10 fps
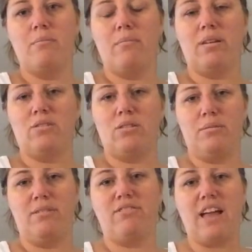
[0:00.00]
muscle to
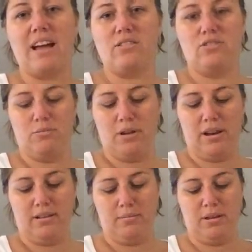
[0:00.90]
be flexed. You want
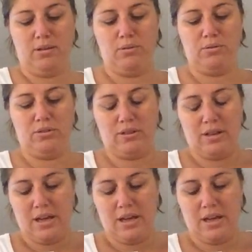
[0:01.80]
it to be loose,